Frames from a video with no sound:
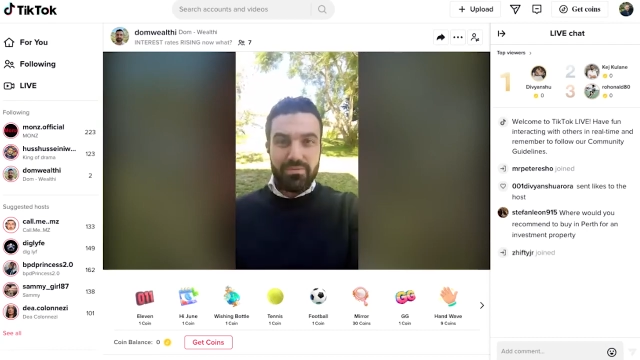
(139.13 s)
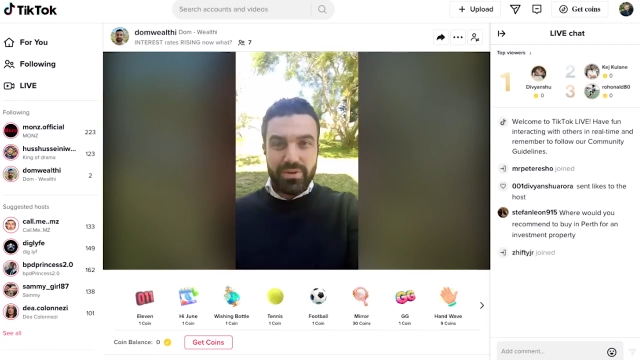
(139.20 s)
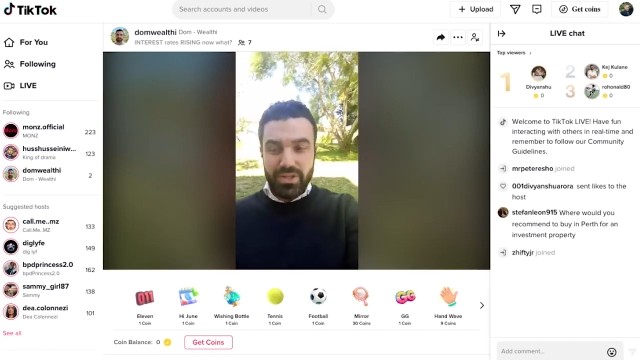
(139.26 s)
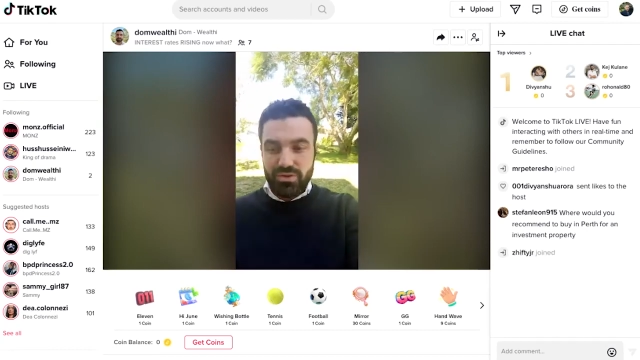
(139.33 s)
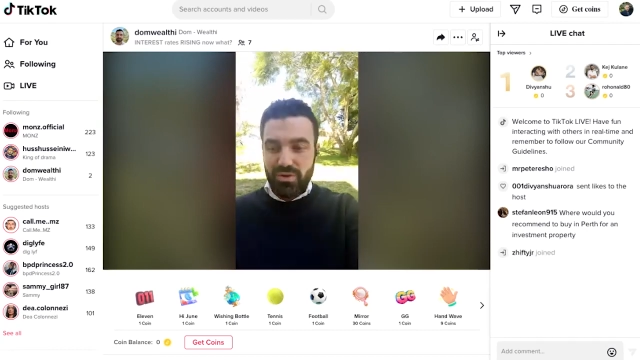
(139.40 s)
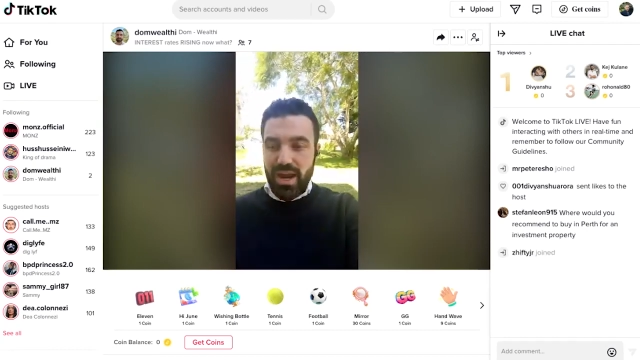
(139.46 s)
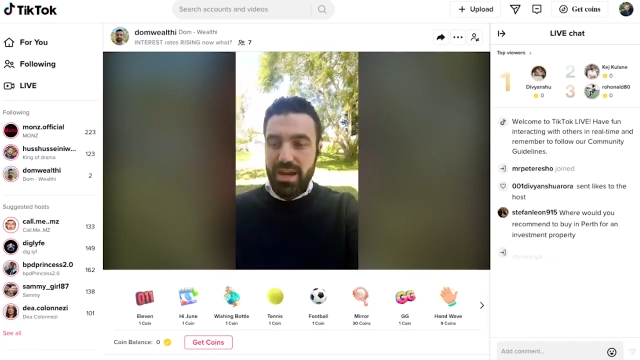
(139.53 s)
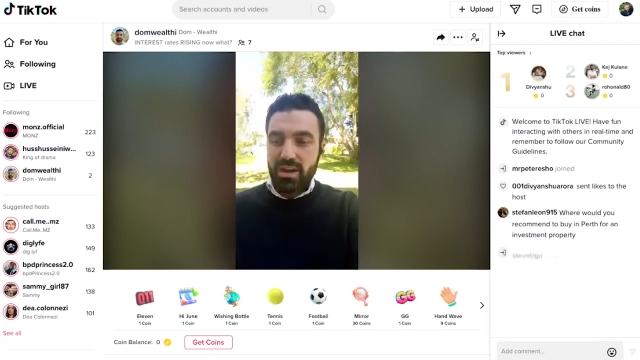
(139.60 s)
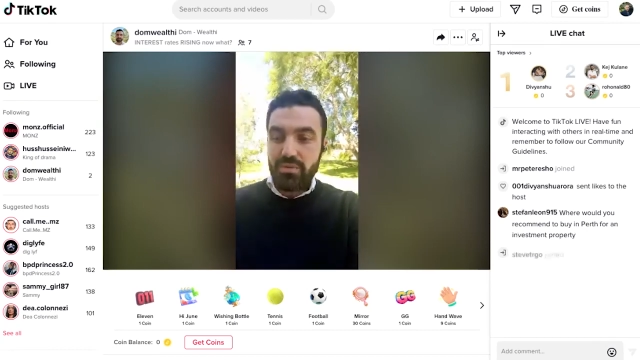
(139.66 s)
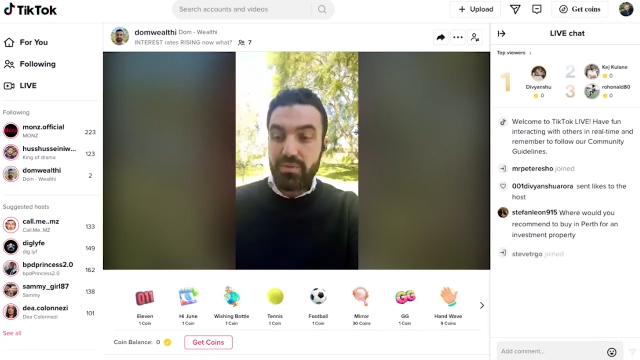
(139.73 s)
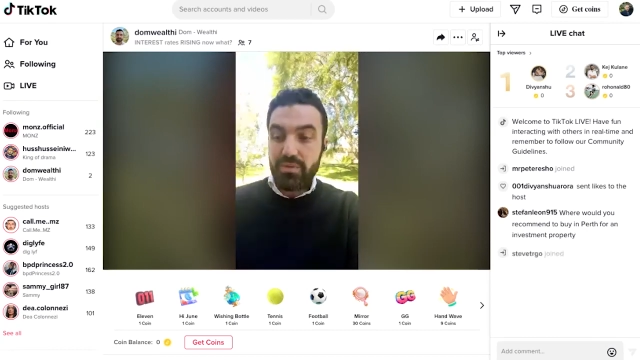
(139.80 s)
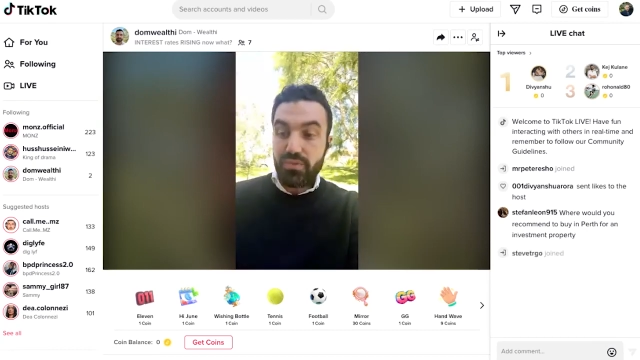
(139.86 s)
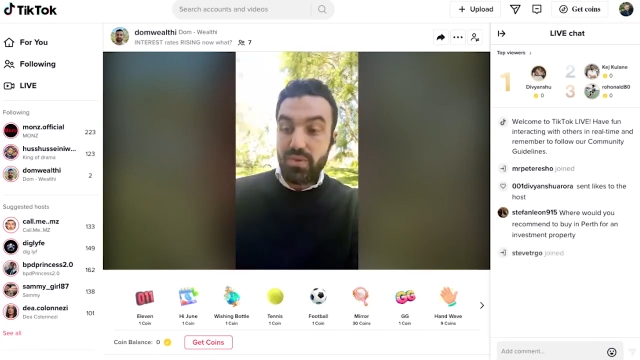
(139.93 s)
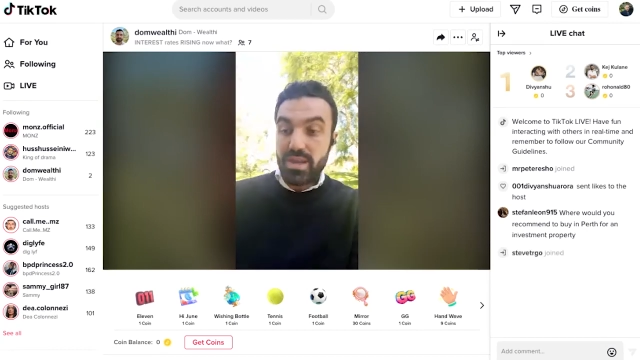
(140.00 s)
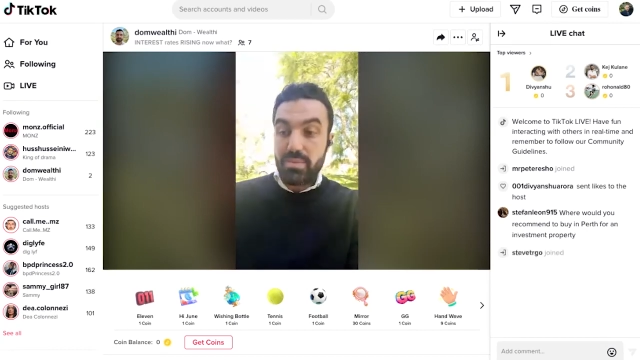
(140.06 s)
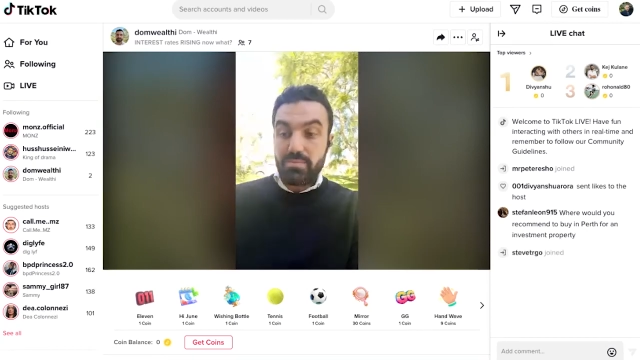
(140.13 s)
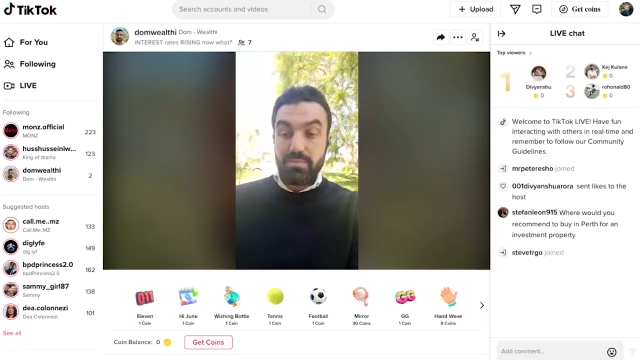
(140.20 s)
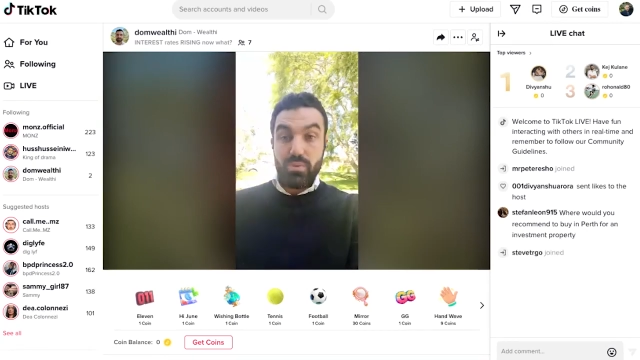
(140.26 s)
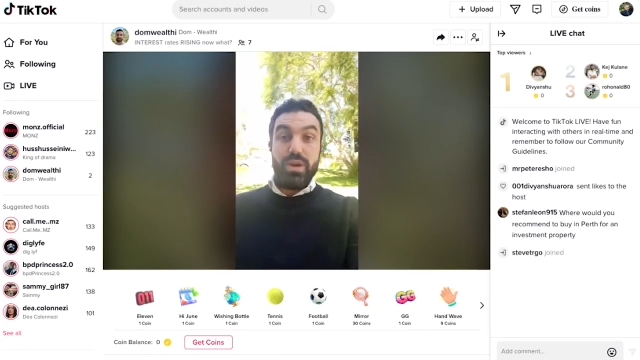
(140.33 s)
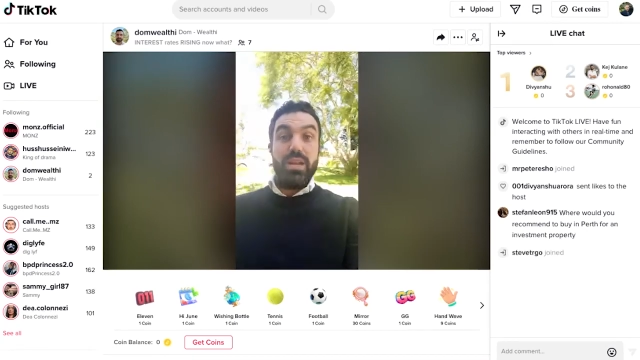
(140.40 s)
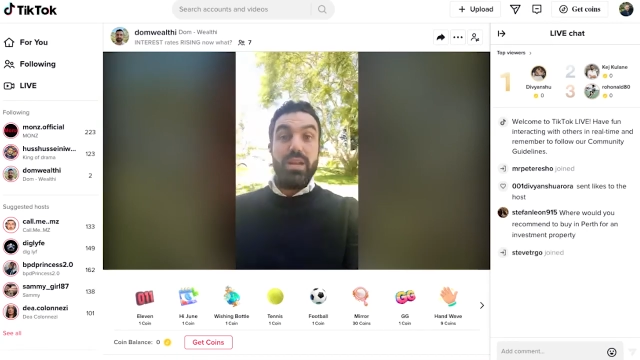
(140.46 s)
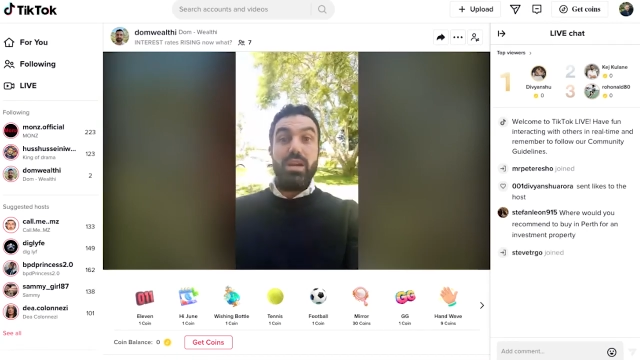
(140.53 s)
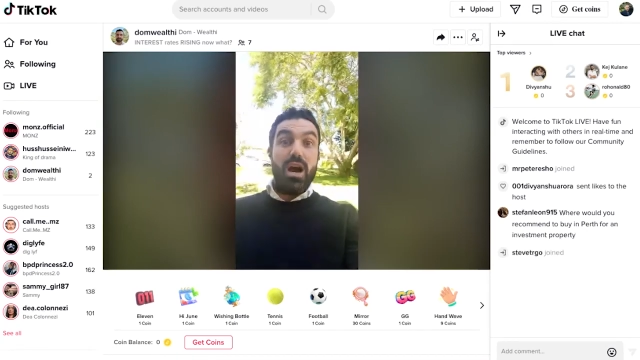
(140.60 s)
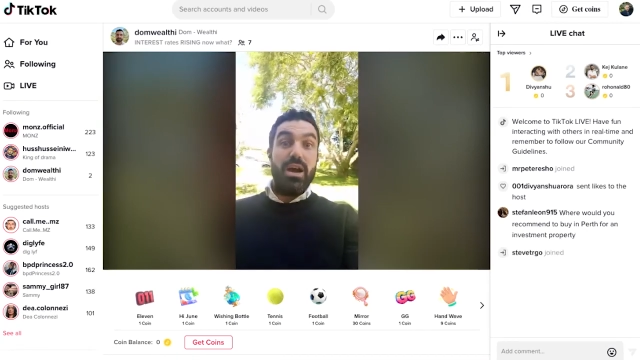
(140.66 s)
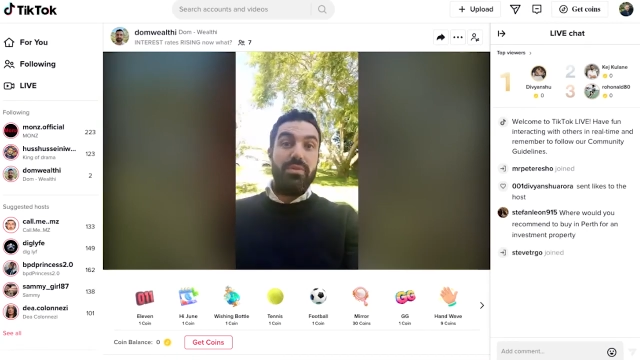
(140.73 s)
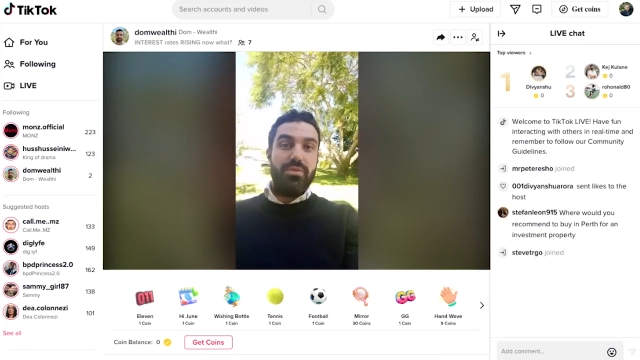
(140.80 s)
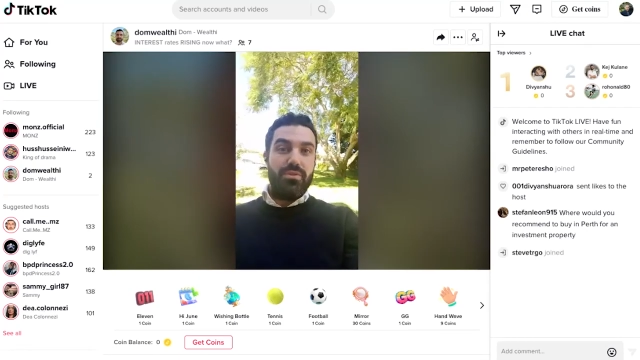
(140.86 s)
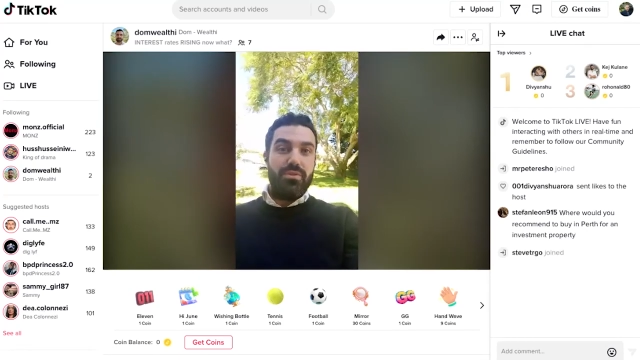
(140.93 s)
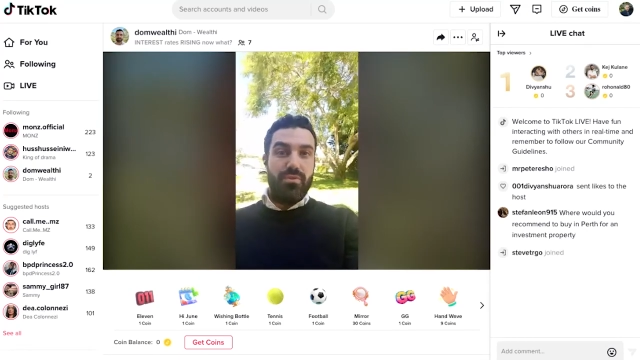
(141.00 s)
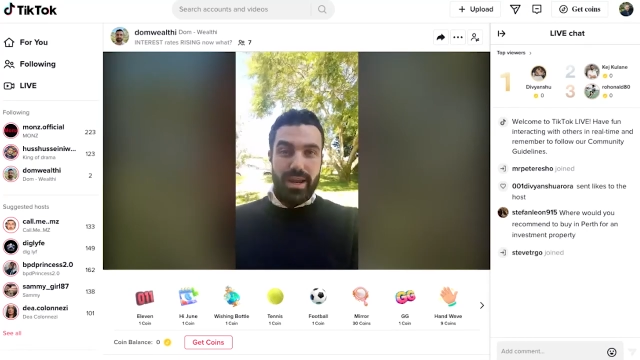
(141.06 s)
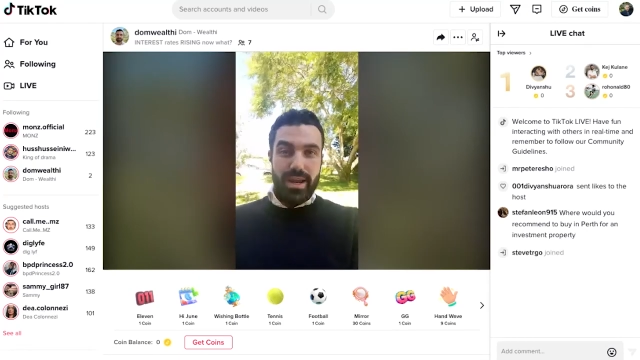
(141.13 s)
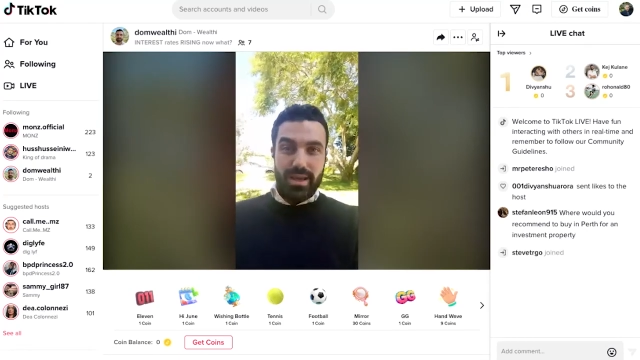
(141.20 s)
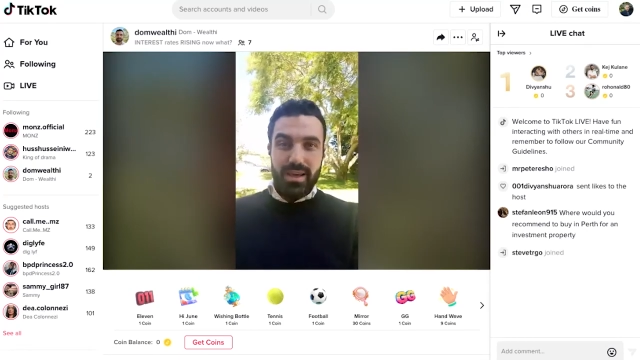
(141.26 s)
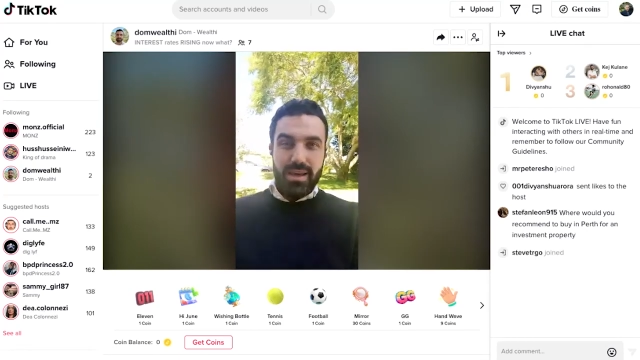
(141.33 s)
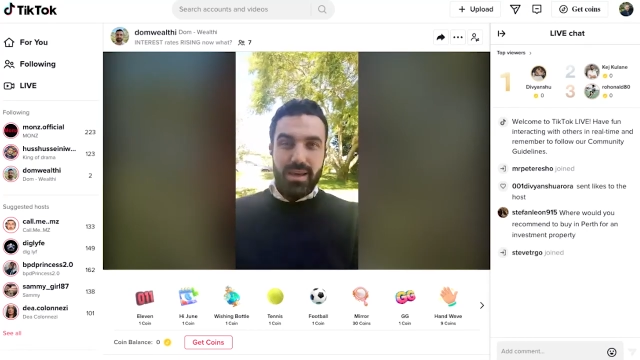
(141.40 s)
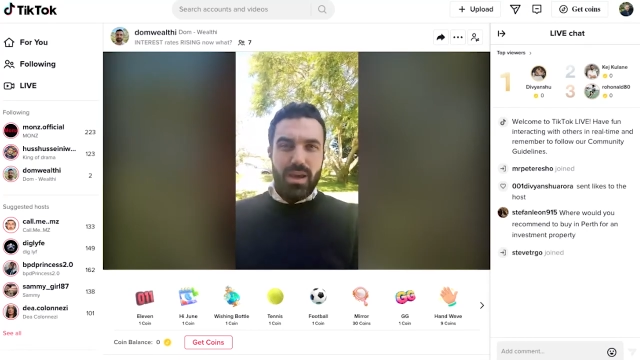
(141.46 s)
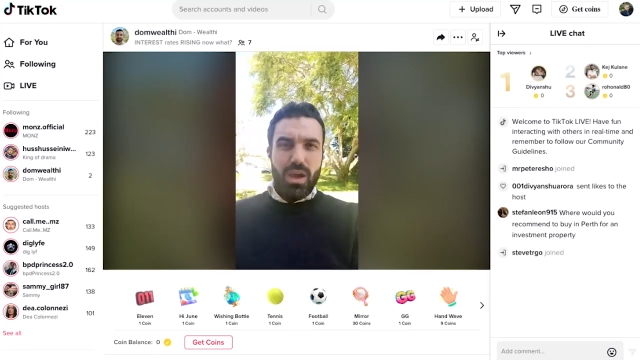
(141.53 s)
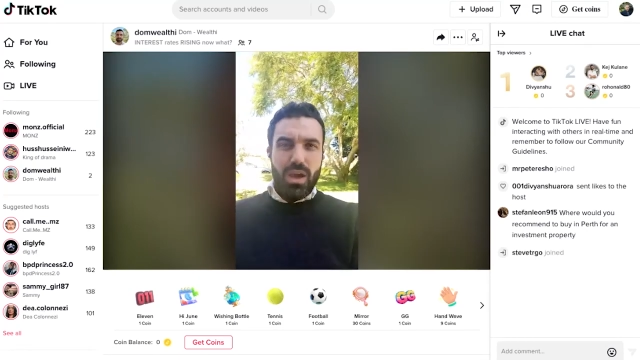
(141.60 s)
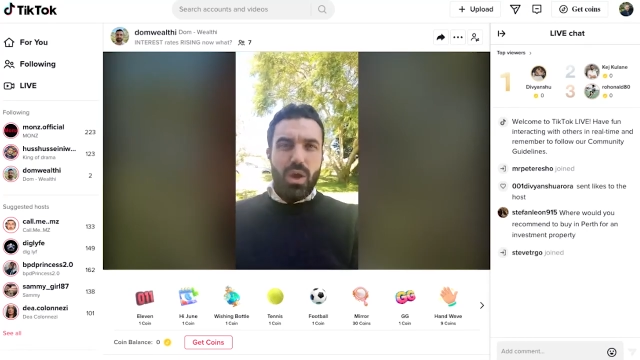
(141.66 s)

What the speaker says: average rate of 3.93.